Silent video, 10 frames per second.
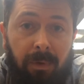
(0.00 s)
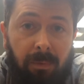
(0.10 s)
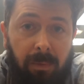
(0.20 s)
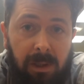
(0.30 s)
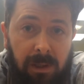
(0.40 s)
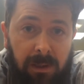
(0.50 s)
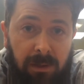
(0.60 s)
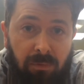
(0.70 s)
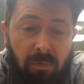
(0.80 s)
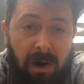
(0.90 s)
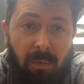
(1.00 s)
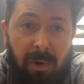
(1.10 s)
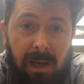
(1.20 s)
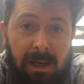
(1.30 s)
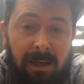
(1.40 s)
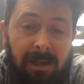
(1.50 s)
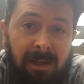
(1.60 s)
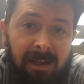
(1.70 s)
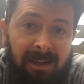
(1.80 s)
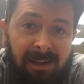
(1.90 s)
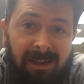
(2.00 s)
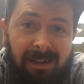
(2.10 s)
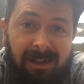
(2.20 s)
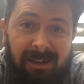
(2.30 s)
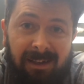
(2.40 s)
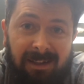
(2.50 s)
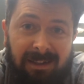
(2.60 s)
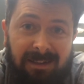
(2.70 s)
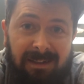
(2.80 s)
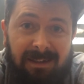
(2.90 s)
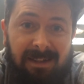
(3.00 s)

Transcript: We ran away to